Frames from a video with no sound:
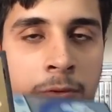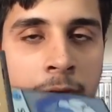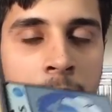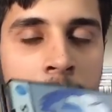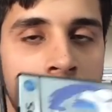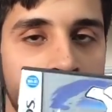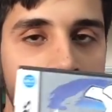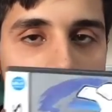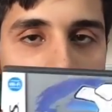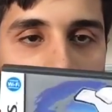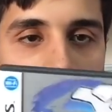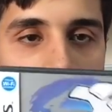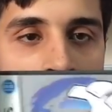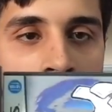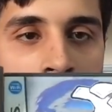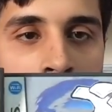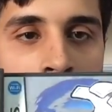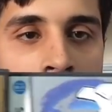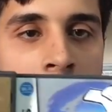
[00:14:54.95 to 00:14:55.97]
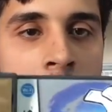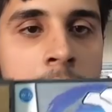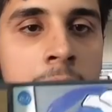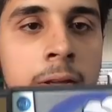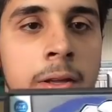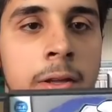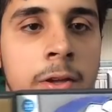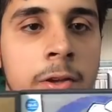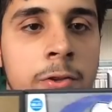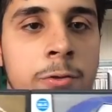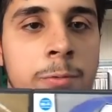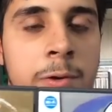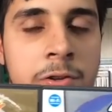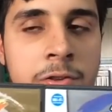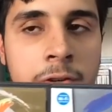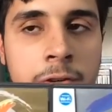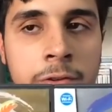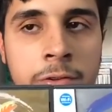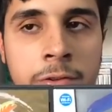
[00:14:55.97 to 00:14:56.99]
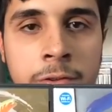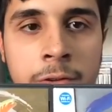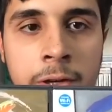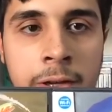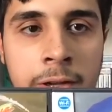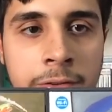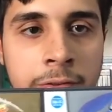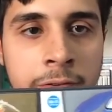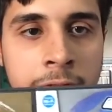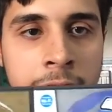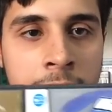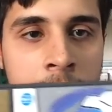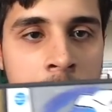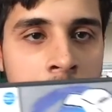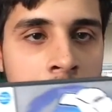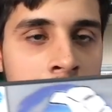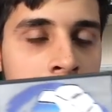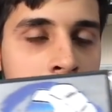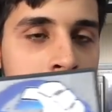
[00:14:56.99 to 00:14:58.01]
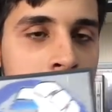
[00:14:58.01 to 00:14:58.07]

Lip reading: They would definitely make a lot of money, especially because the 3DS is still there.